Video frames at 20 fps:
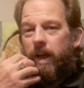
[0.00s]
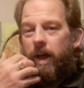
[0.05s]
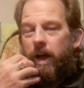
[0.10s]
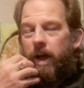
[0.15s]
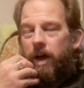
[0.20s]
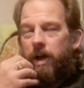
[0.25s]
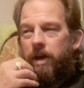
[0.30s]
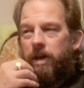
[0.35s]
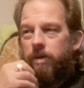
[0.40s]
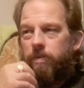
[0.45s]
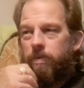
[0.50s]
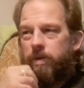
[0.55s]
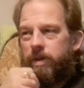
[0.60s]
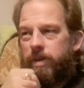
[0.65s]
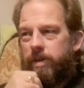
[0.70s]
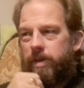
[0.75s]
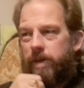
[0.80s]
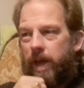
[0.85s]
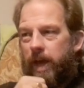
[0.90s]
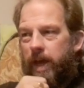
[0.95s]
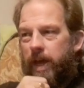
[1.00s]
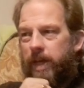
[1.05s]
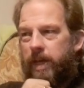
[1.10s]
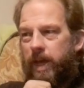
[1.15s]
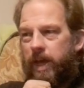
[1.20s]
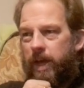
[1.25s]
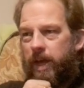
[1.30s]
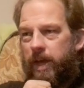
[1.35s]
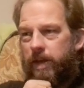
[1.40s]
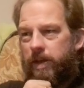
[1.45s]
I would say
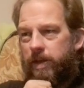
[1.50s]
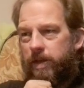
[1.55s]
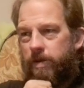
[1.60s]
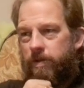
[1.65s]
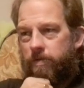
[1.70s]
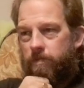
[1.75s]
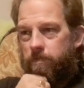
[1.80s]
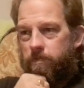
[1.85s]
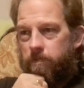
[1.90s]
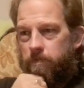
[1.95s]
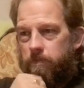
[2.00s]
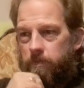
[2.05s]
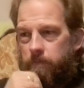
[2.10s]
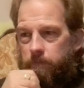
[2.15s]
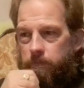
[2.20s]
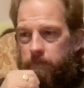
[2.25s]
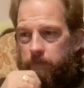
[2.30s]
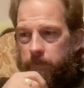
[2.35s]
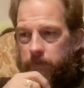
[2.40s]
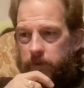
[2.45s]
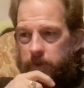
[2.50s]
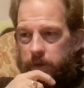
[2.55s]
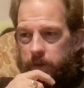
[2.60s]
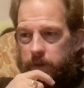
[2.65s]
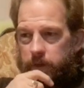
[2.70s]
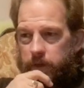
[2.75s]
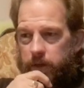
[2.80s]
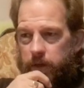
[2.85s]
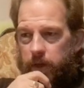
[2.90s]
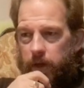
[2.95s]
it's
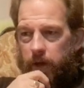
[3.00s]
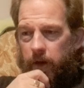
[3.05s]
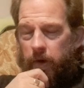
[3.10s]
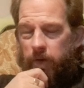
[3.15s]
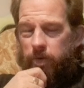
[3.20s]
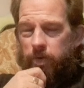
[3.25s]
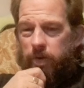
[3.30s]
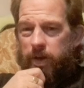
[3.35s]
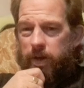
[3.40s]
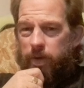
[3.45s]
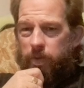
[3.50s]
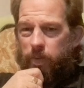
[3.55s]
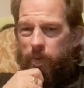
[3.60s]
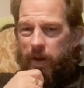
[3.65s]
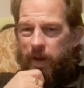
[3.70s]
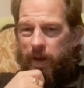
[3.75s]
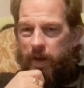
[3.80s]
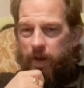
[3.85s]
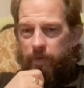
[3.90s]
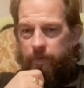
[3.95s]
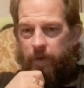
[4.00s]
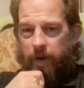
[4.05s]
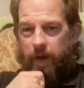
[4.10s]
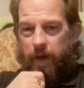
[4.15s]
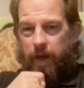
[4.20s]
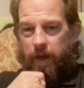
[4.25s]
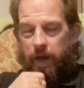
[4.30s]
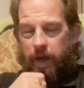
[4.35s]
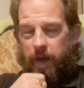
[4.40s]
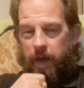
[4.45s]
only worth
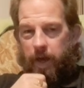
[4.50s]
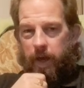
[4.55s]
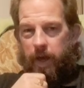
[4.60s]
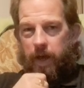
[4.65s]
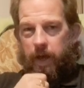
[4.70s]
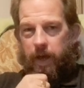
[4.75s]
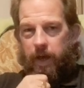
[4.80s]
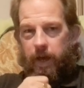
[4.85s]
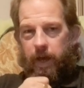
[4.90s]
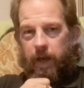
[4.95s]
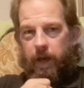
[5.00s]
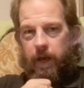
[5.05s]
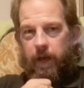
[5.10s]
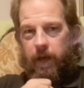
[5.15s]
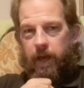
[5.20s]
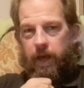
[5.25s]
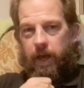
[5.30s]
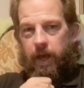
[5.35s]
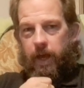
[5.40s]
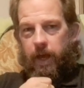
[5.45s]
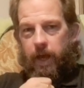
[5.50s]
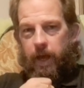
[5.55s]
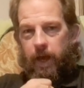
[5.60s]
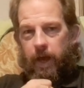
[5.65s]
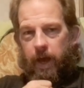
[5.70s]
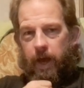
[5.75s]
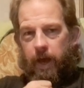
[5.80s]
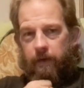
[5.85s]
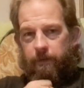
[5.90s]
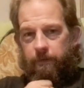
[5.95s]
it
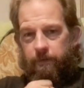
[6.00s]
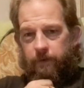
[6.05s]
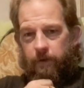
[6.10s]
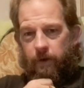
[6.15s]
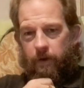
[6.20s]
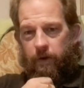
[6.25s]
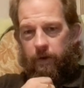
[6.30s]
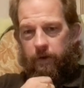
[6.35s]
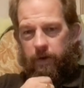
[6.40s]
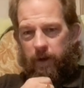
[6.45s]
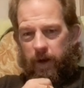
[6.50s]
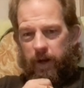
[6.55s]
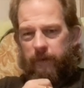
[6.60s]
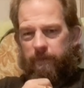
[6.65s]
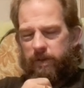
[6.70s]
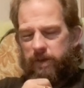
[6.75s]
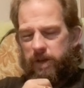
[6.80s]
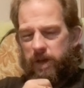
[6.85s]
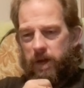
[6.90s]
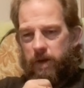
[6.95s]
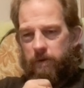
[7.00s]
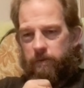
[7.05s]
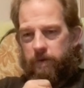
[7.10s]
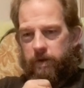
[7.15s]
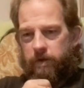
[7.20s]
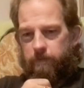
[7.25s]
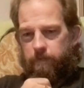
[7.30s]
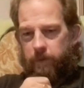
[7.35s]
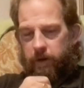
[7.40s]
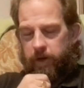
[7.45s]
if you're kind of a
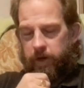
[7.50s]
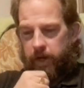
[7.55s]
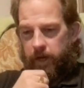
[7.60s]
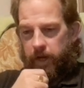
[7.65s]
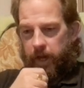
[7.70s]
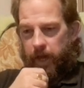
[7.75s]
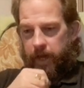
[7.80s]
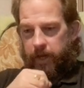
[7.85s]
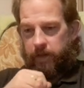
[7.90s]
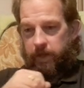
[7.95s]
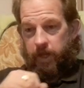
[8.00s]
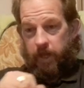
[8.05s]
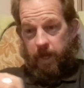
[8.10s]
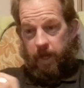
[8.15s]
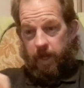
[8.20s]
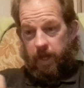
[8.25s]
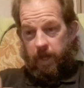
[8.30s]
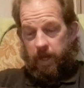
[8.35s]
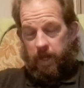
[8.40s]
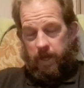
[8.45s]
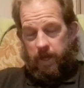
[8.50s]
serious book collector